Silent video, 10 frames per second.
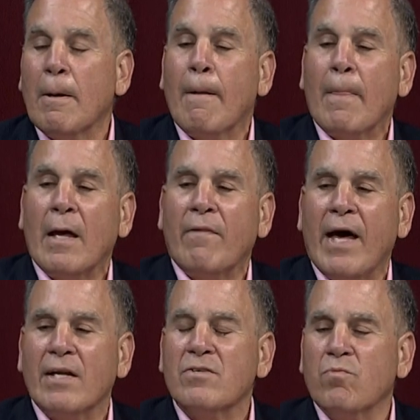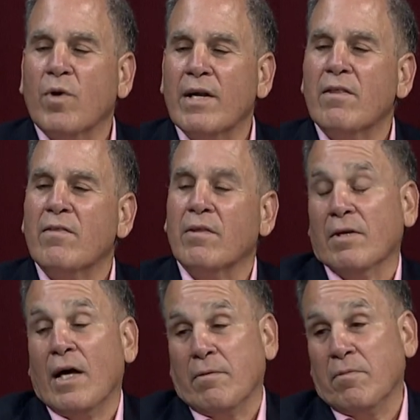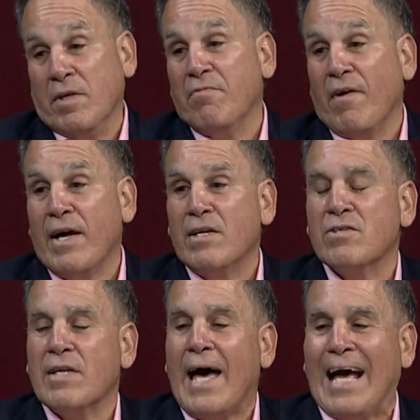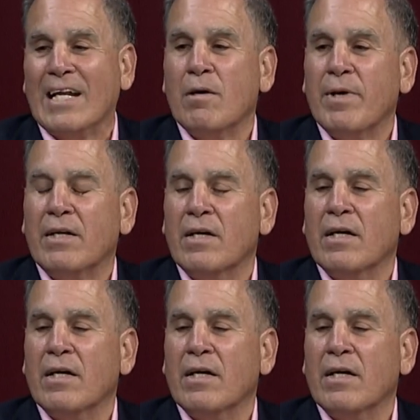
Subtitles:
Mm-hmm. And that is one of the finest academic